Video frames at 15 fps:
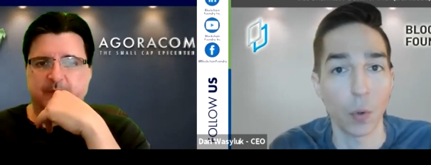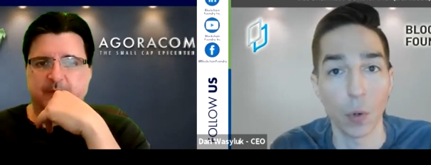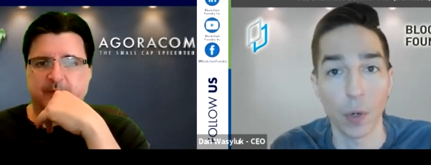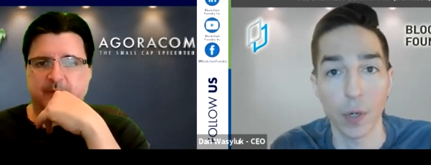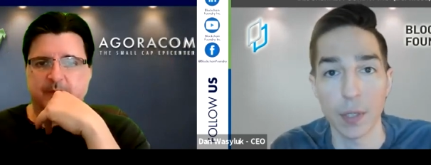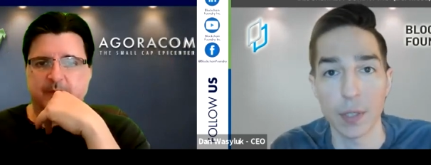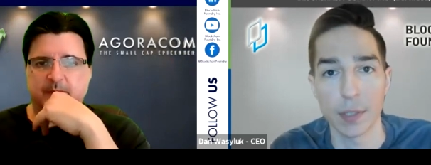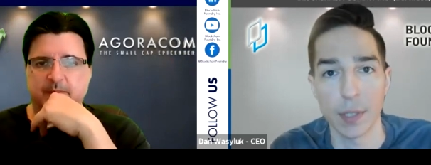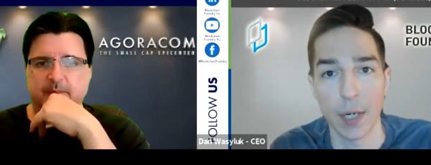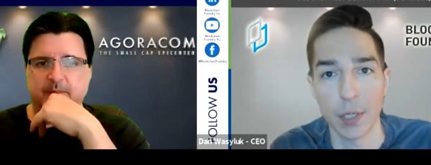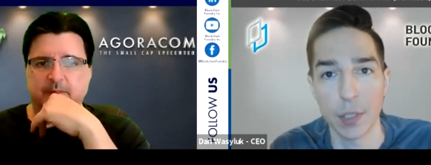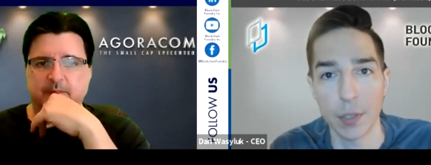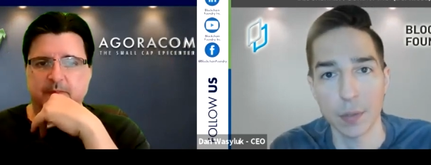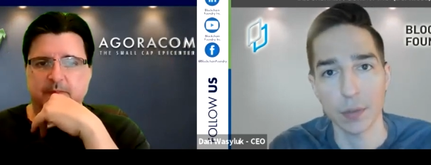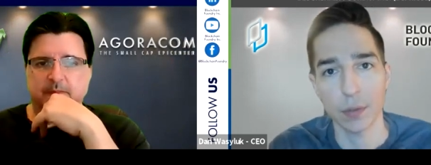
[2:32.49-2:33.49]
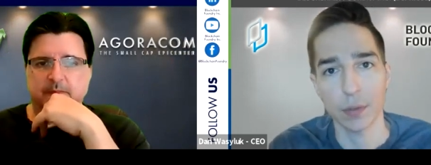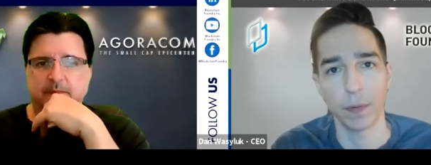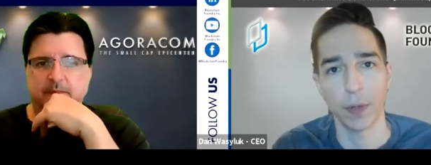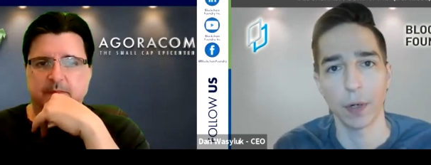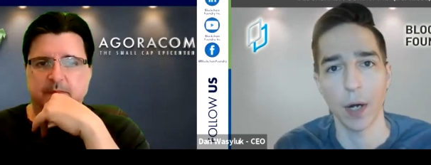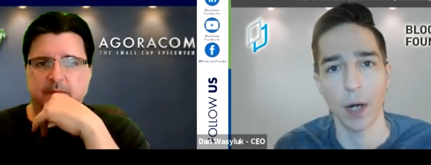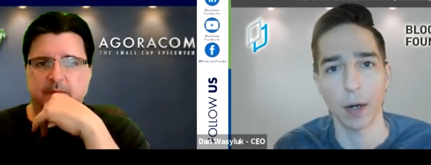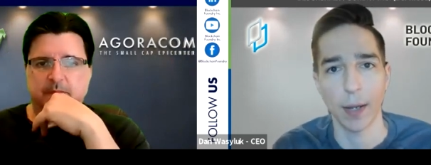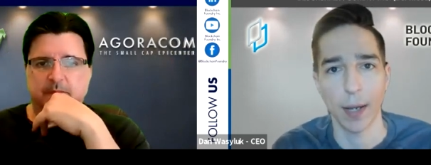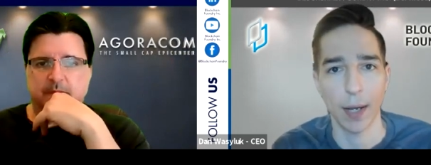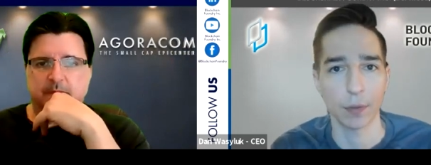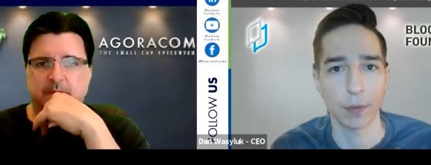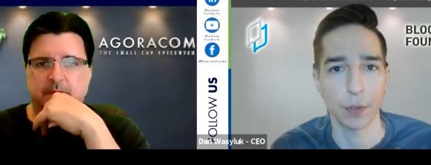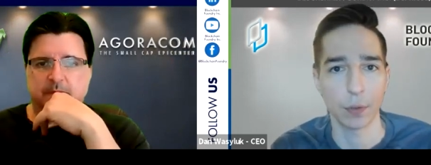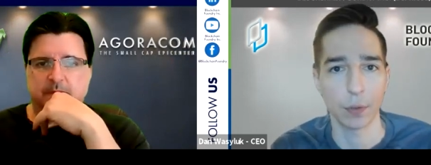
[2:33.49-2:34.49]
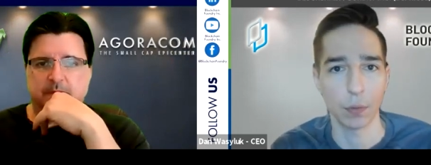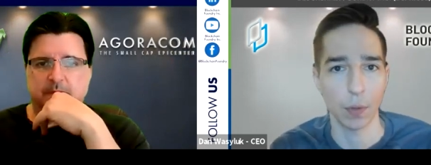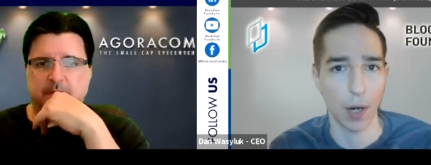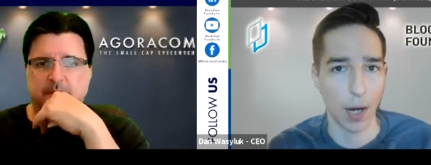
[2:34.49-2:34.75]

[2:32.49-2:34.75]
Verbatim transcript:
Speaker 1: organizations figure out how to